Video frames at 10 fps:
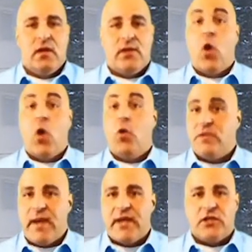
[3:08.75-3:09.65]
the home
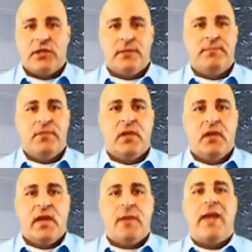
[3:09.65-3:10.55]
inspection,
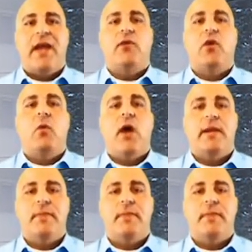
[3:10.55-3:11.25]
and a bank-required